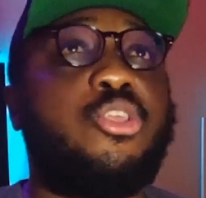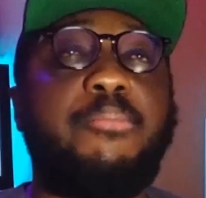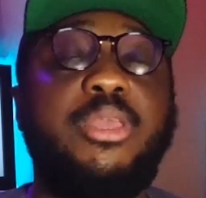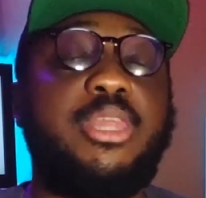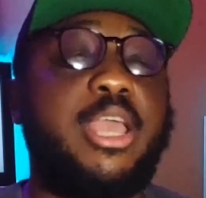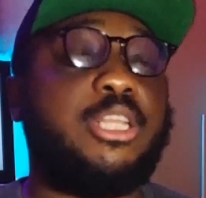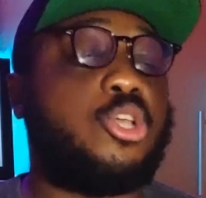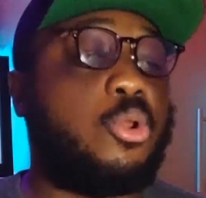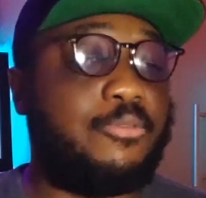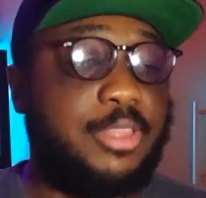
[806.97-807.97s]
I mean, there are a
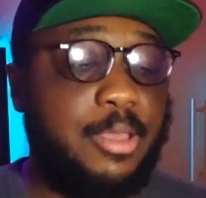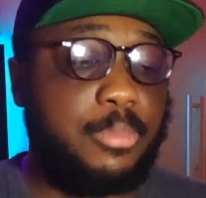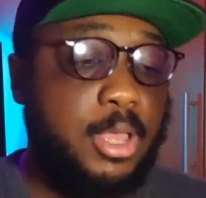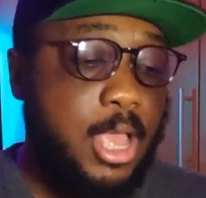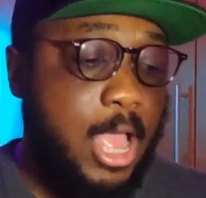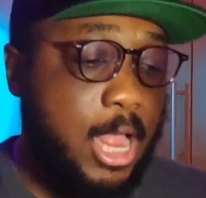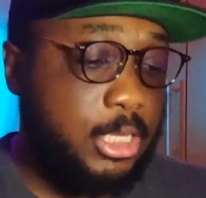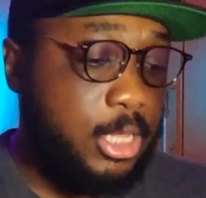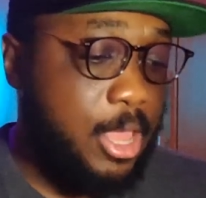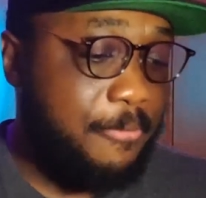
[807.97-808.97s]
ton of them,
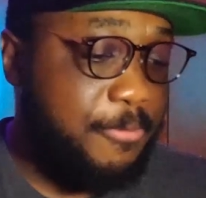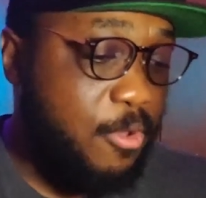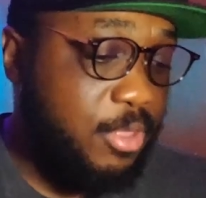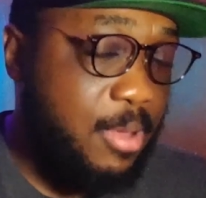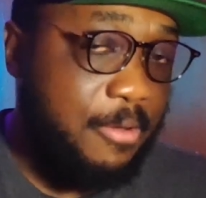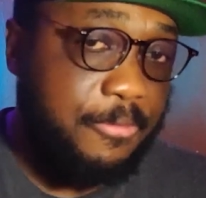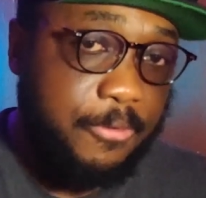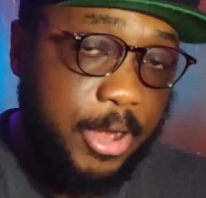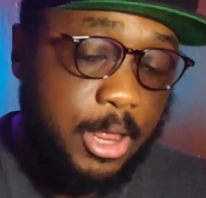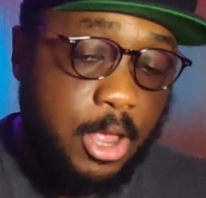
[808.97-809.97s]
and a few of them are
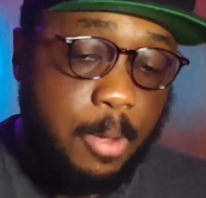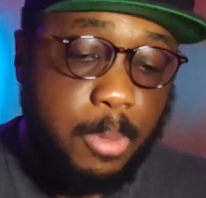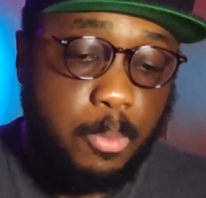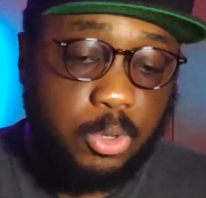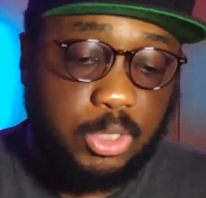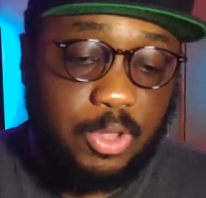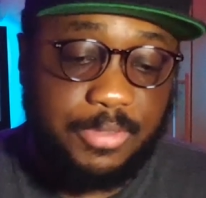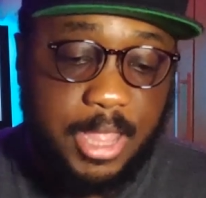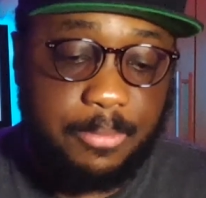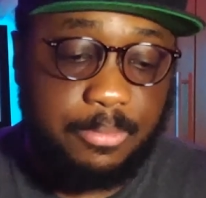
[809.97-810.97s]
free, but most
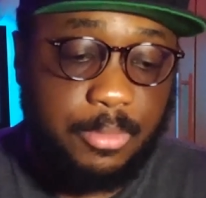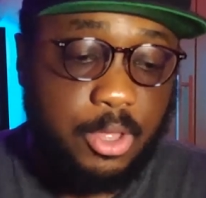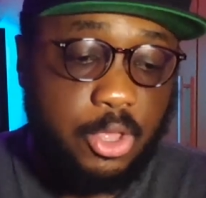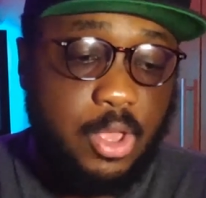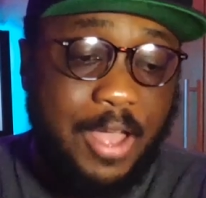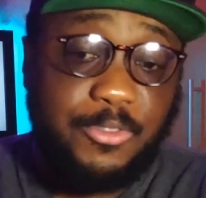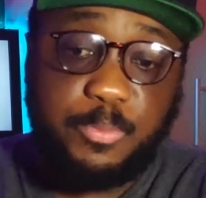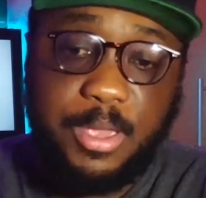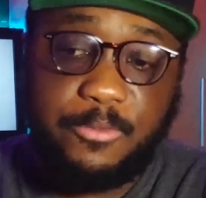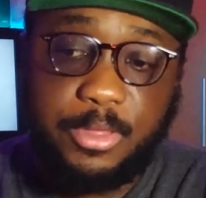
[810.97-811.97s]
of them you have to
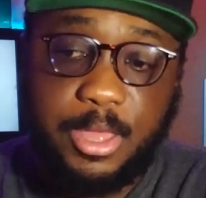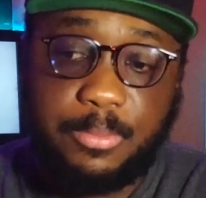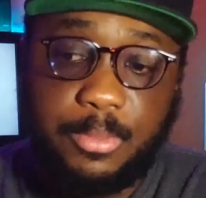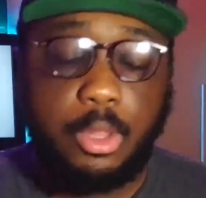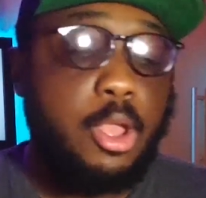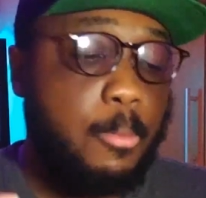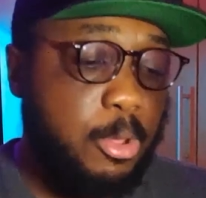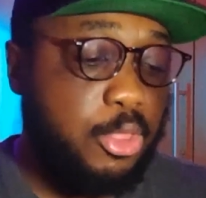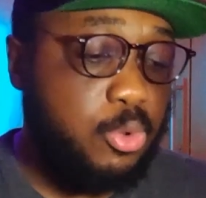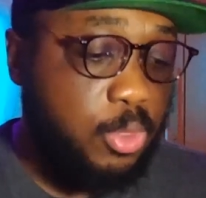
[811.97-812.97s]
pay for them.
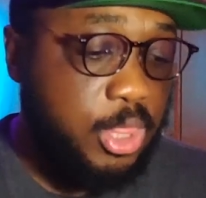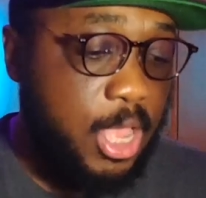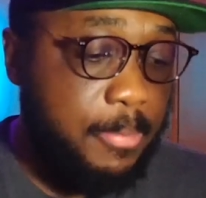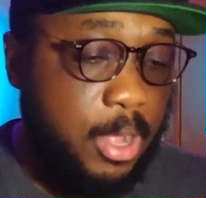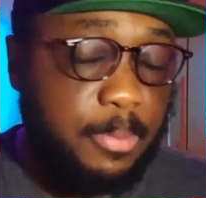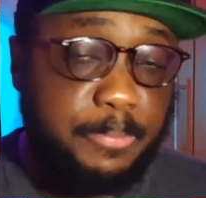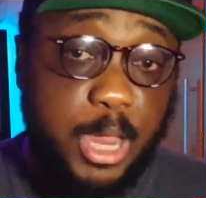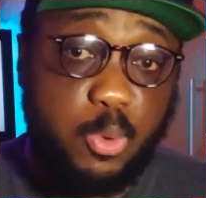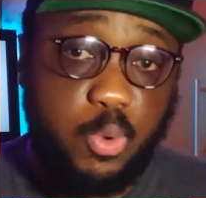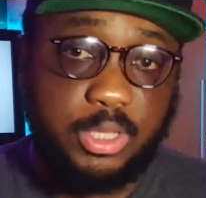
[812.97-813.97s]
But the good thing about the
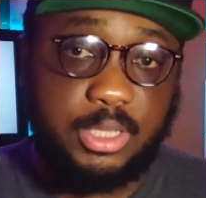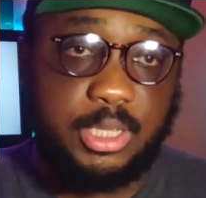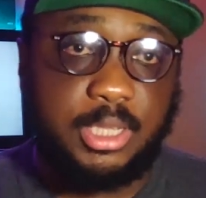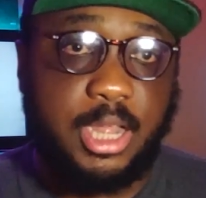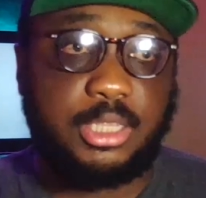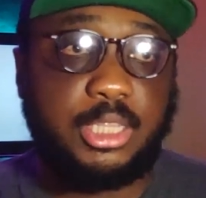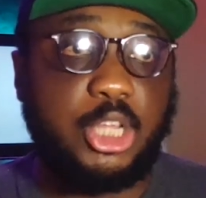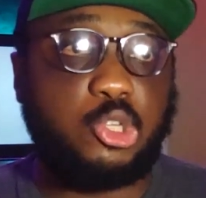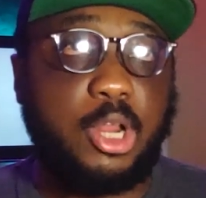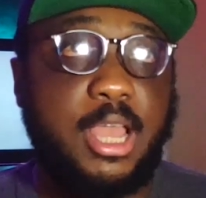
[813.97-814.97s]
paid ones is that they
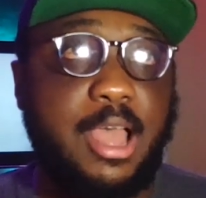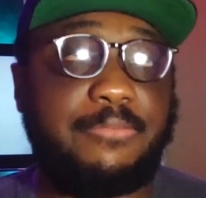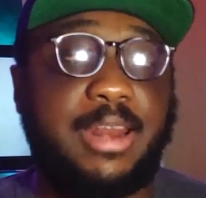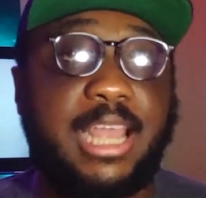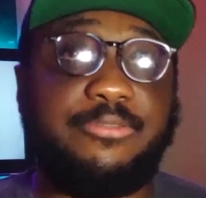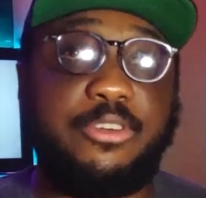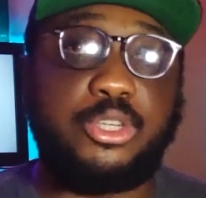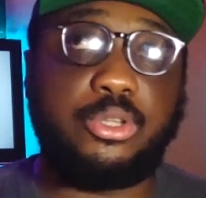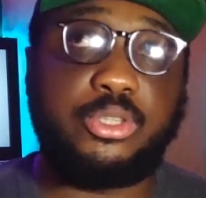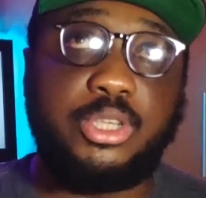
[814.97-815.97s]
usually have light
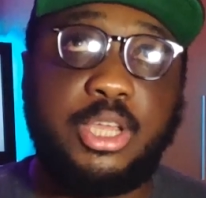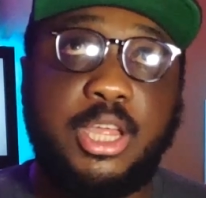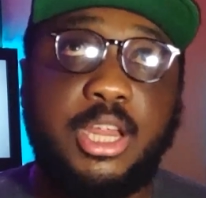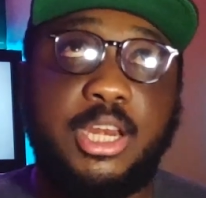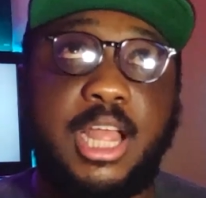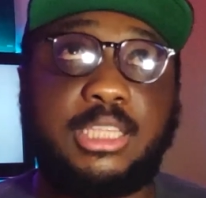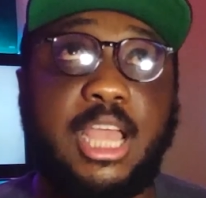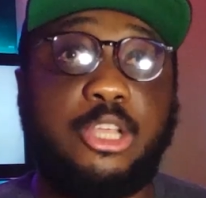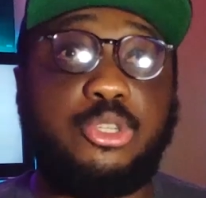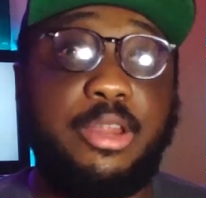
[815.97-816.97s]
versions that
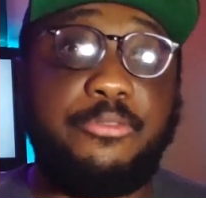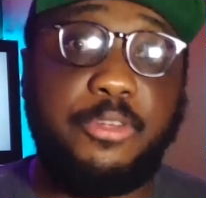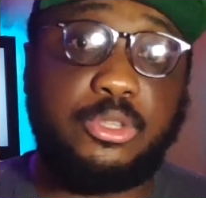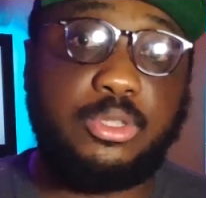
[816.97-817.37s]
are usually free to